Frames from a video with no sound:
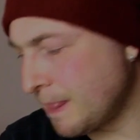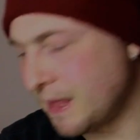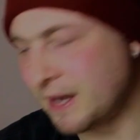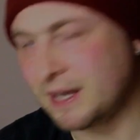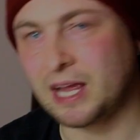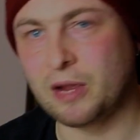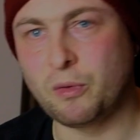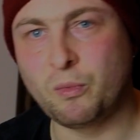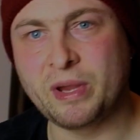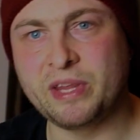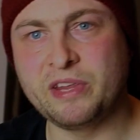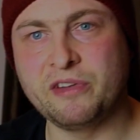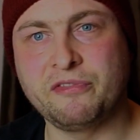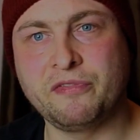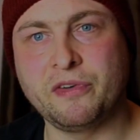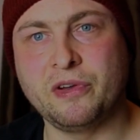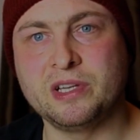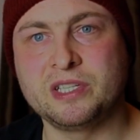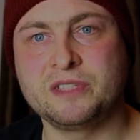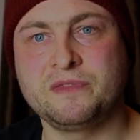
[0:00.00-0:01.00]
Like when you
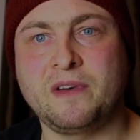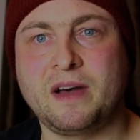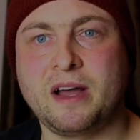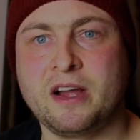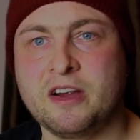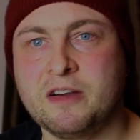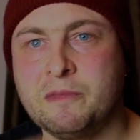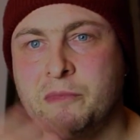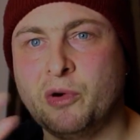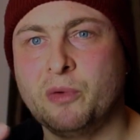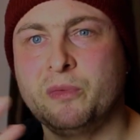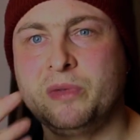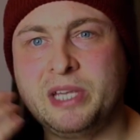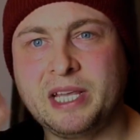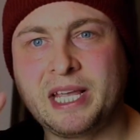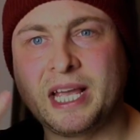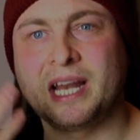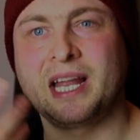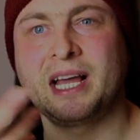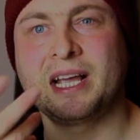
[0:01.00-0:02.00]
first fire them up, you
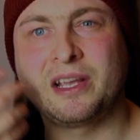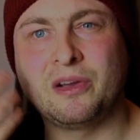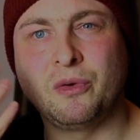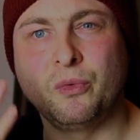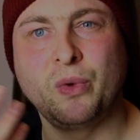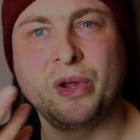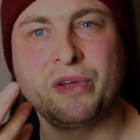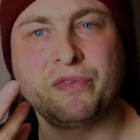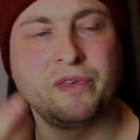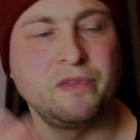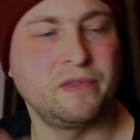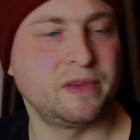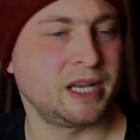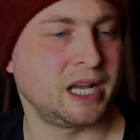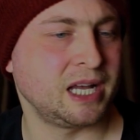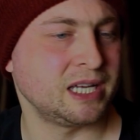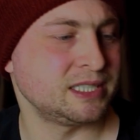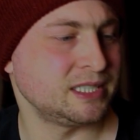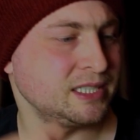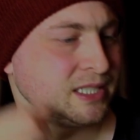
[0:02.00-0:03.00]
get like a whiff of
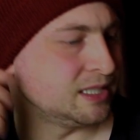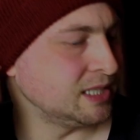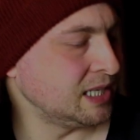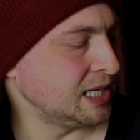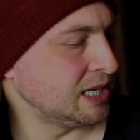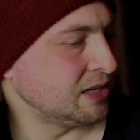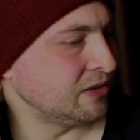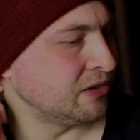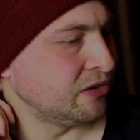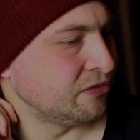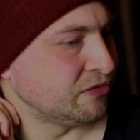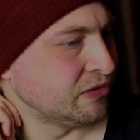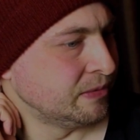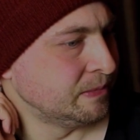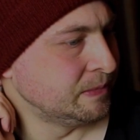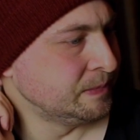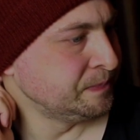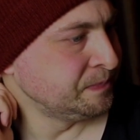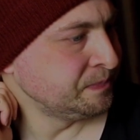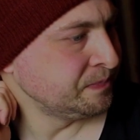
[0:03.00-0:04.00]
gas like off
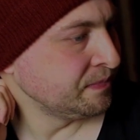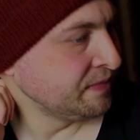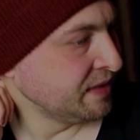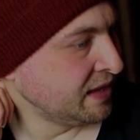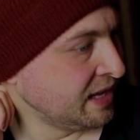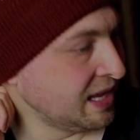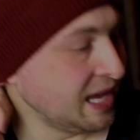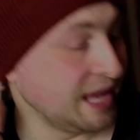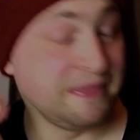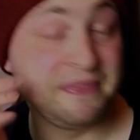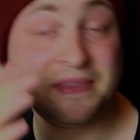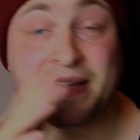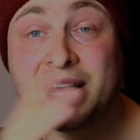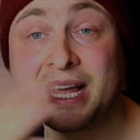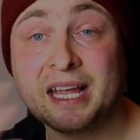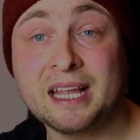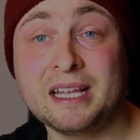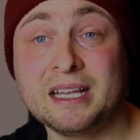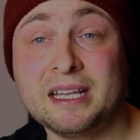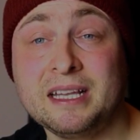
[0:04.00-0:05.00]
them, and
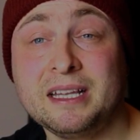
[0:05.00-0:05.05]
that